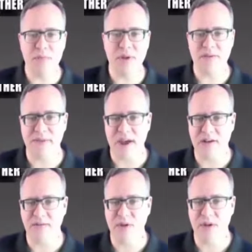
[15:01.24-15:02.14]
can be
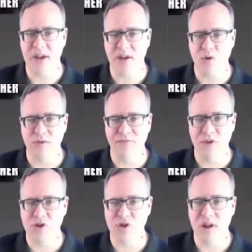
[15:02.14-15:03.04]
effective in cold
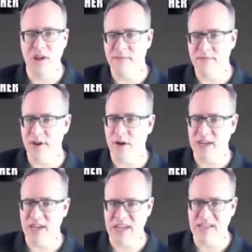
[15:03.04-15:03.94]
fusion
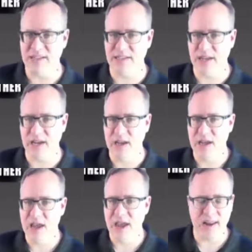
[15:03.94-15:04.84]
very easily
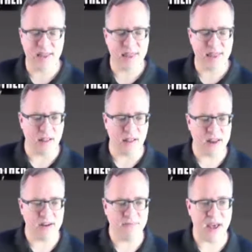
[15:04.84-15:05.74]
and i think a
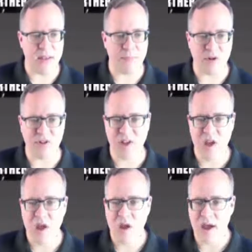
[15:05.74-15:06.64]
lot of developers
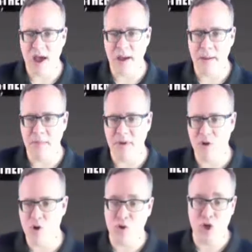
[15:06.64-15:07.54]
um,
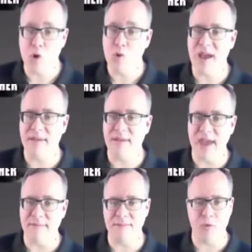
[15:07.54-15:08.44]
who don't have
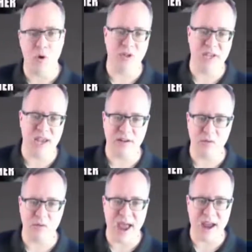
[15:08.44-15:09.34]
that formal
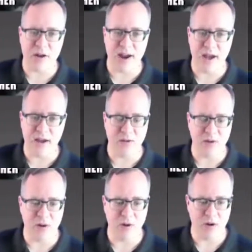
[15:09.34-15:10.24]
technical background
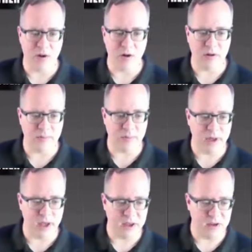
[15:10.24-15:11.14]
or, or, or
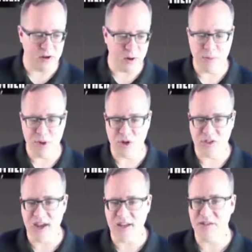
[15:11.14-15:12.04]
uh, you know computer
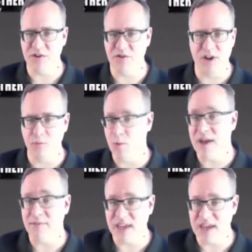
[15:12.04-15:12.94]
science degree or
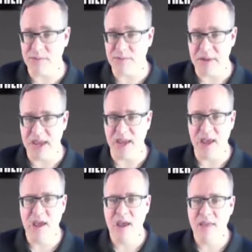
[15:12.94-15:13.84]
whatever the case may
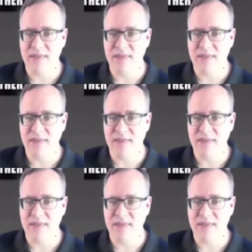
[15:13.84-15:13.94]
be,